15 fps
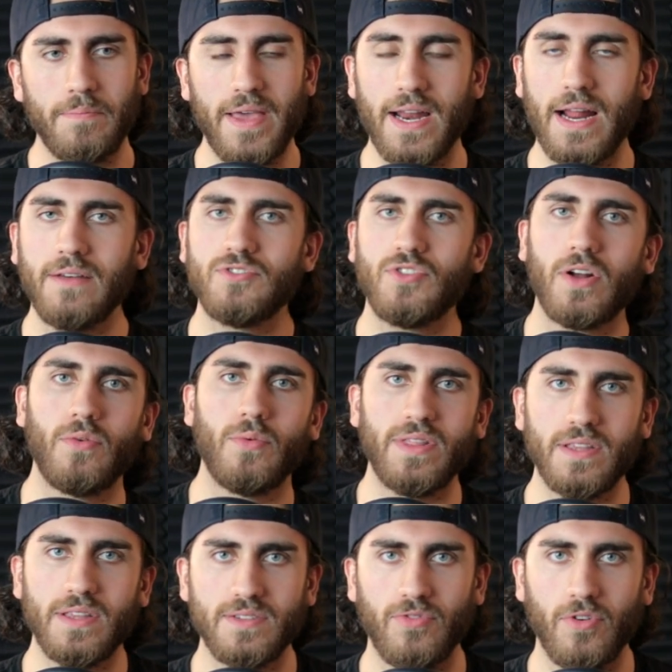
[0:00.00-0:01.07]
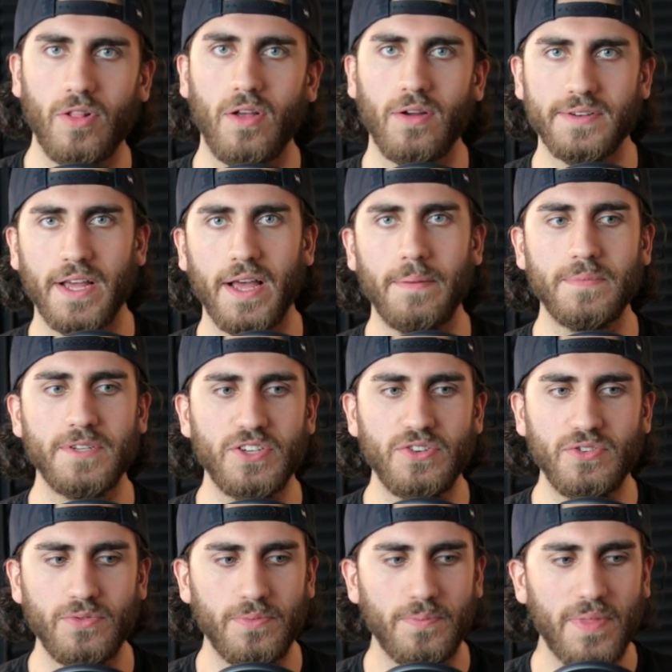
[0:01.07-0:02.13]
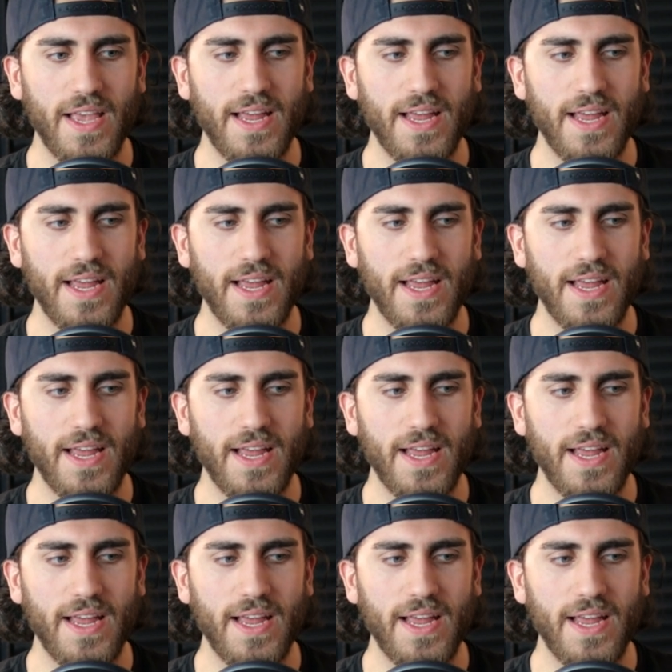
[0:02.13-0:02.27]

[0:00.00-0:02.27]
Man, I've struggled with this for a long time too.